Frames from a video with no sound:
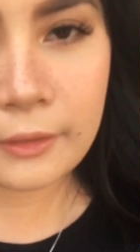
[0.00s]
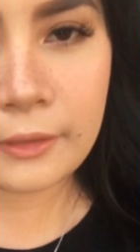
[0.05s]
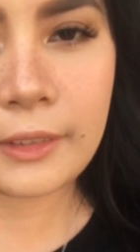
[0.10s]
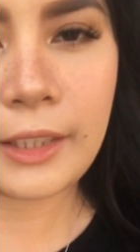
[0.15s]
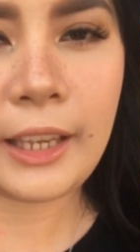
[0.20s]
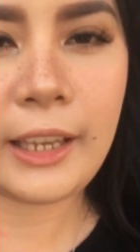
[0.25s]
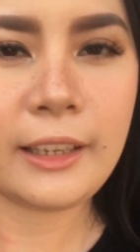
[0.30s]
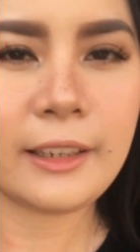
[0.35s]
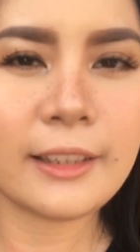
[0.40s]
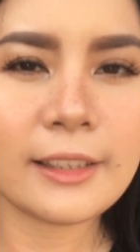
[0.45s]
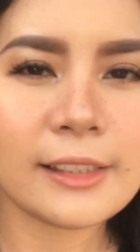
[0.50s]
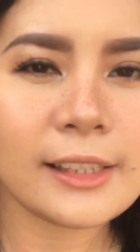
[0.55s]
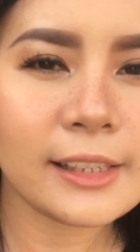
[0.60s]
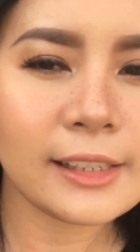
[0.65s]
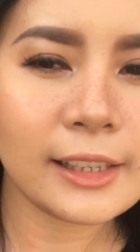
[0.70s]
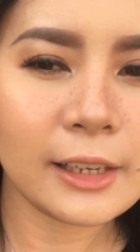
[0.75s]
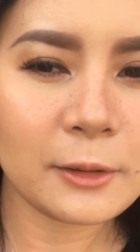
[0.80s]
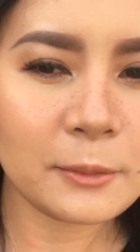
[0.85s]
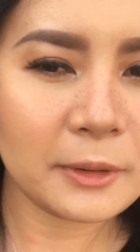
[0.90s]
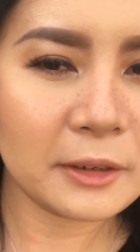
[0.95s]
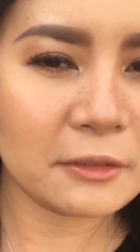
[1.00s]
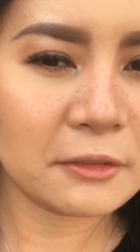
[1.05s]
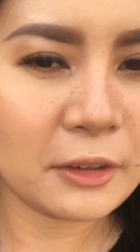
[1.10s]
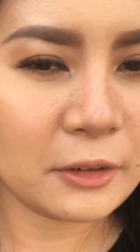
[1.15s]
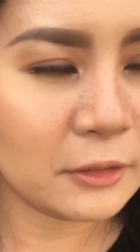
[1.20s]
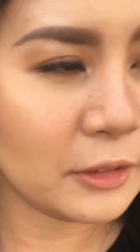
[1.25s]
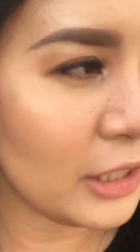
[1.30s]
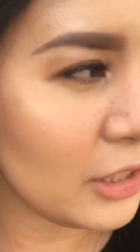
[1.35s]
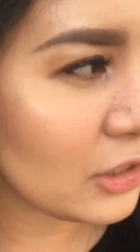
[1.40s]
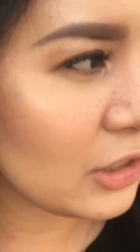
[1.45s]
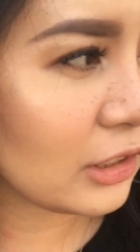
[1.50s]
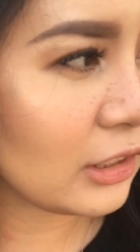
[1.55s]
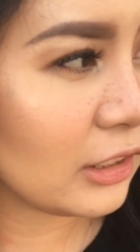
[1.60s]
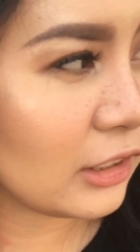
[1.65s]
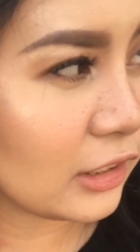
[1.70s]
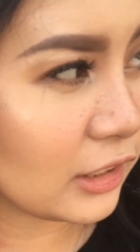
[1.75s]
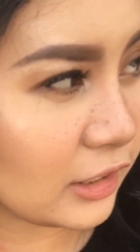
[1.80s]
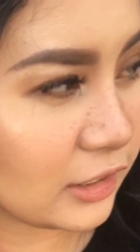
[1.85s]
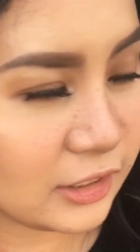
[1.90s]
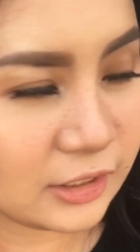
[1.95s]
Okay, this is how my foundation
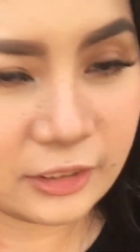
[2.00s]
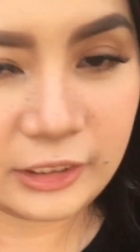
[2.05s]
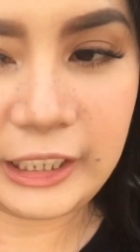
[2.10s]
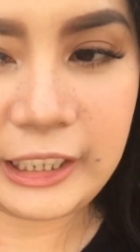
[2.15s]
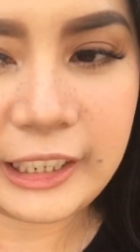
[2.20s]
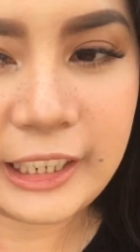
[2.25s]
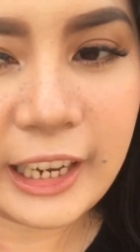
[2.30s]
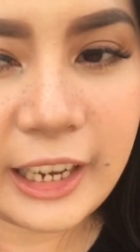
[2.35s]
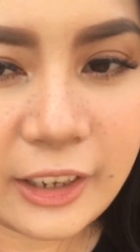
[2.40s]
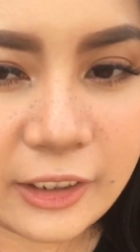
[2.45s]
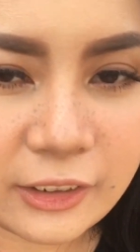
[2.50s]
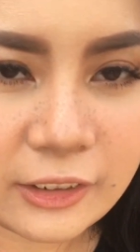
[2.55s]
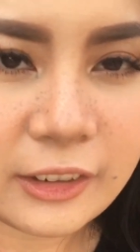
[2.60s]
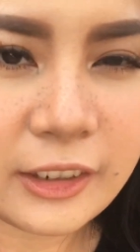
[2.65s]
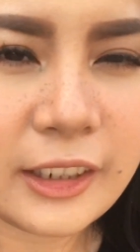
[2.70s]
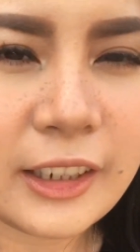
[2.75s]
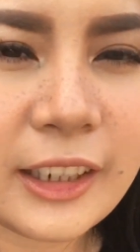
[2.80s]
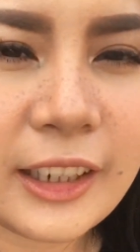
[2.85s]
looks right now.